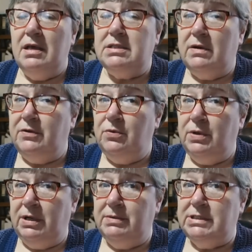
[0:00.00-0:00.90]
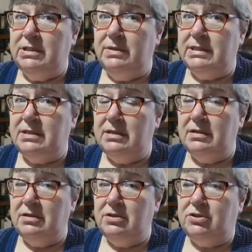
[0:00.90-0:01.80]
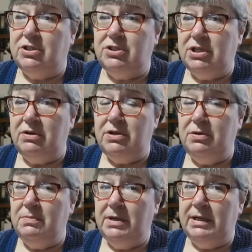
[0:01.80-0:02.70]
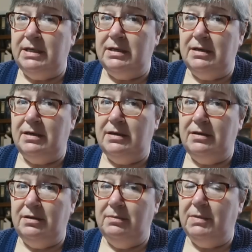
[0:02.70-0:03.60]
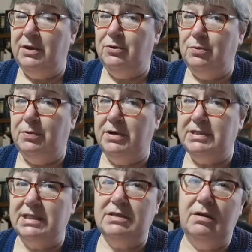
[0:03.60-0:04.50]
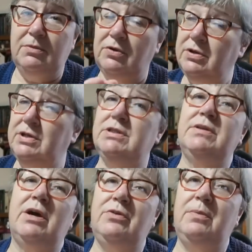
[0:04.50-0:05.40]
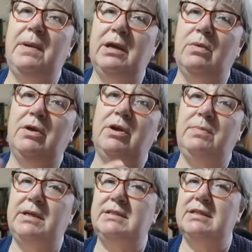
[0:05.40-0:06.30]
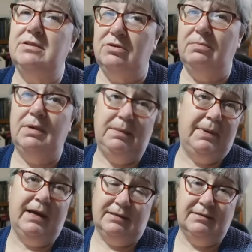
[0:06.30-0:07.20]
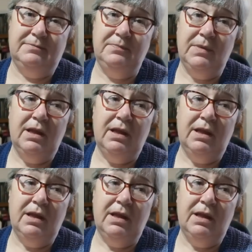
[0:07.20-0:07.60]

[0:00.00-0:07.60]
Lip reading: So I thought what I would do is just show you my my thought process. Now I'm not going to do that on the Penguino because it's not my pattern.